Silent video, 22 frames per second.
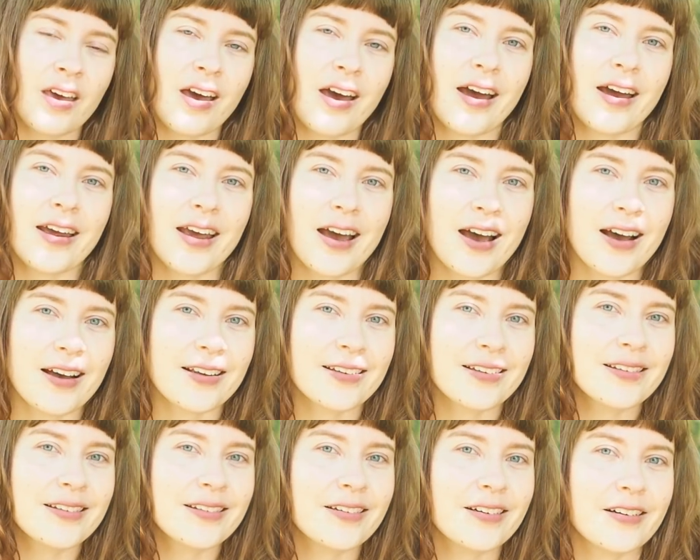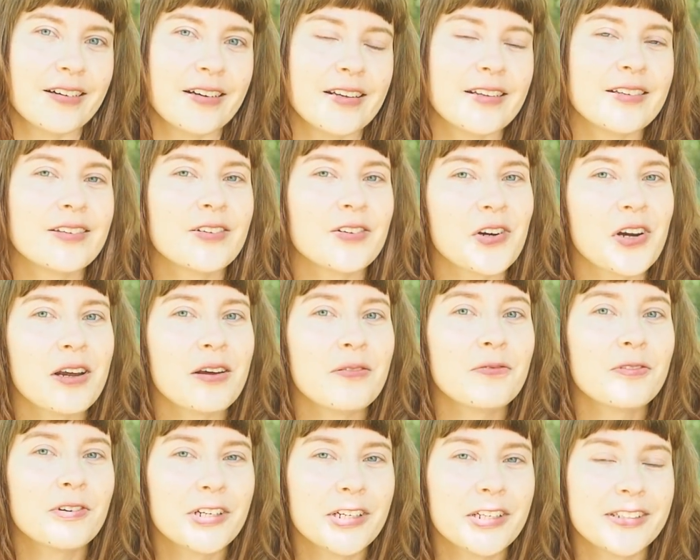I asked on Instagram
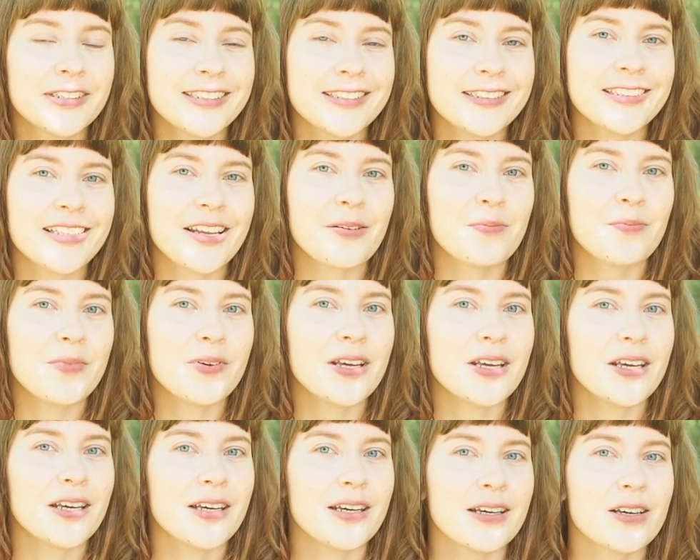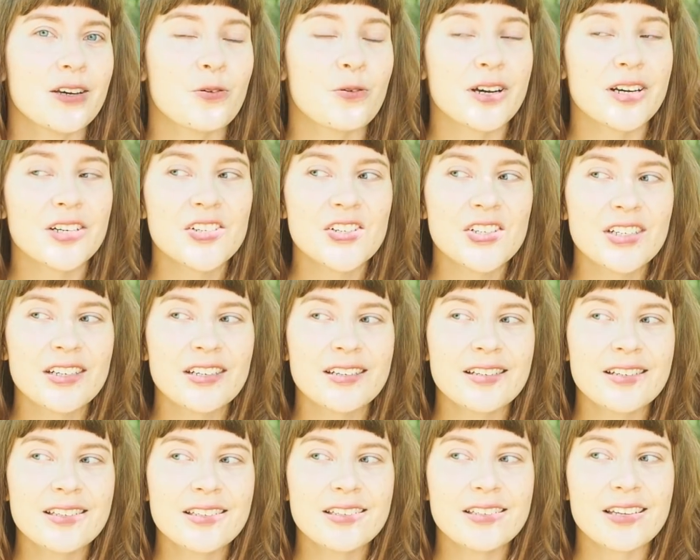for you to send me
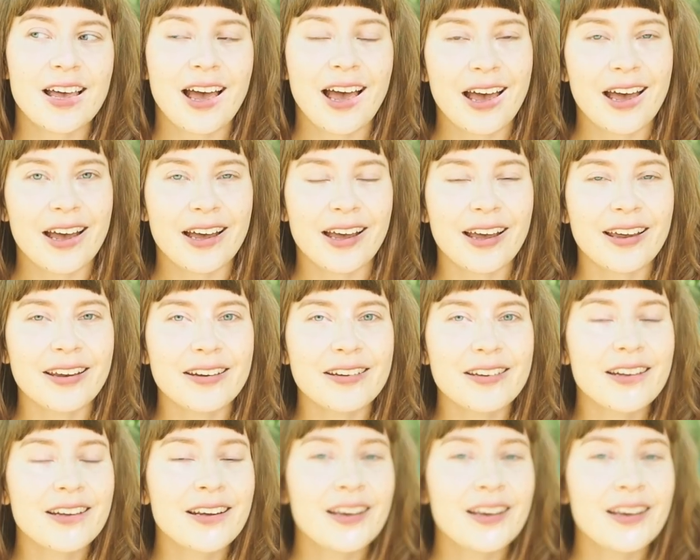questions and